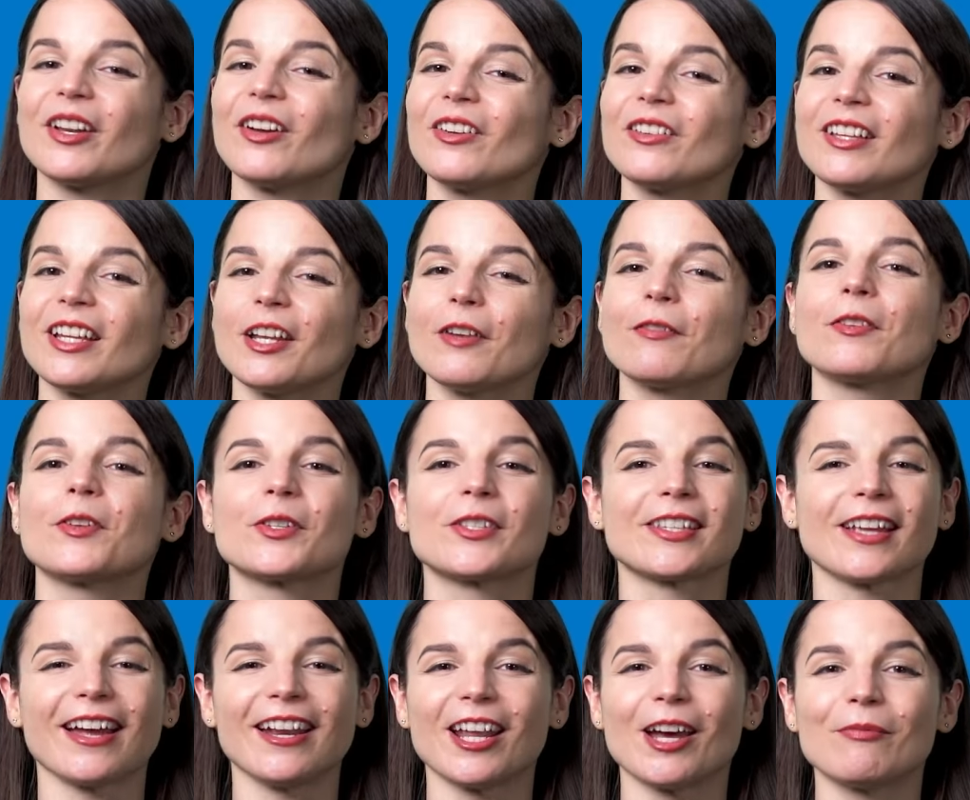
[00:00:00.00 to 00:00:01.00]
only if you
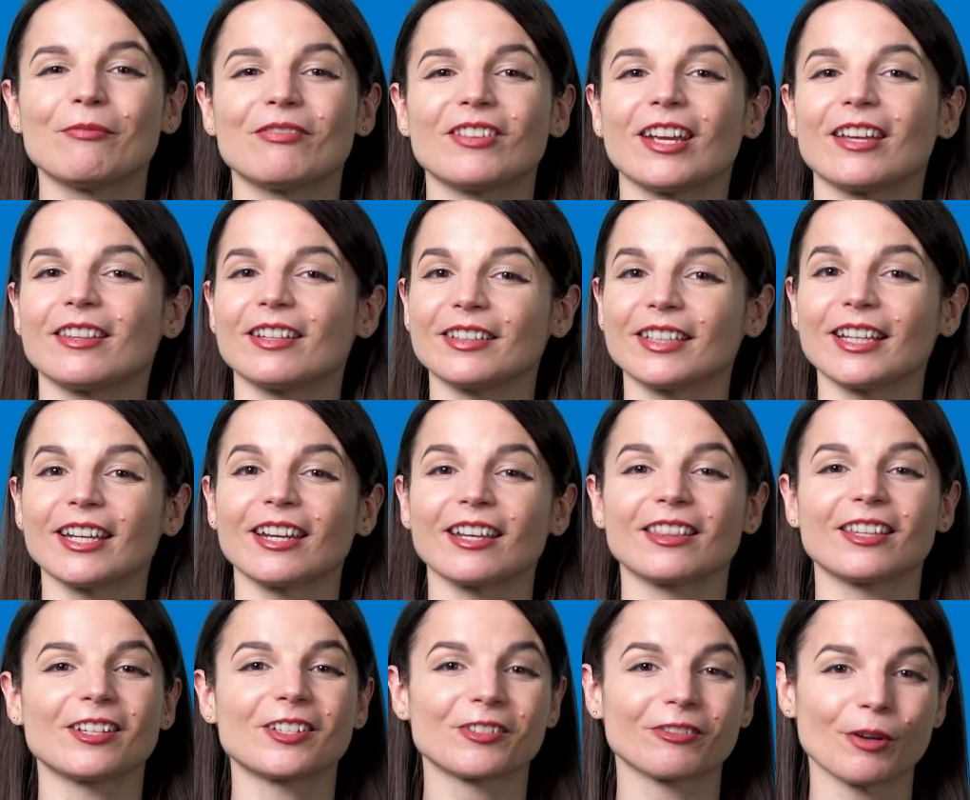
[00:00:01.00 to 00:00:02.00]
sign up via the link in the
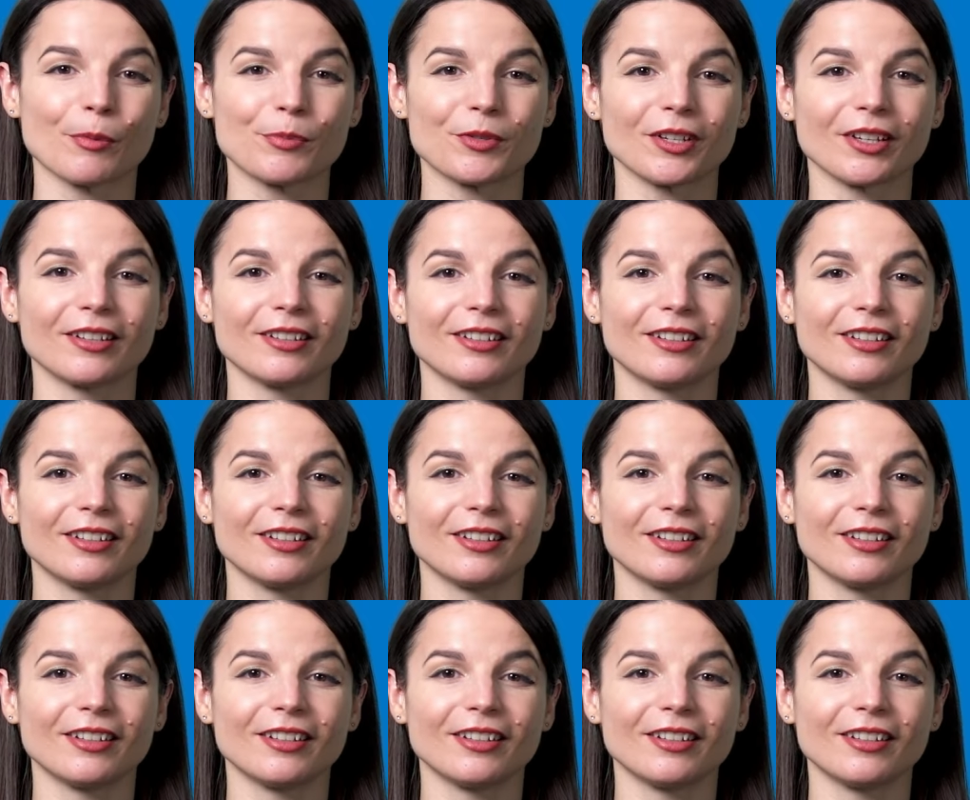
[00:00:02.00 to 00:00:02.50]
description.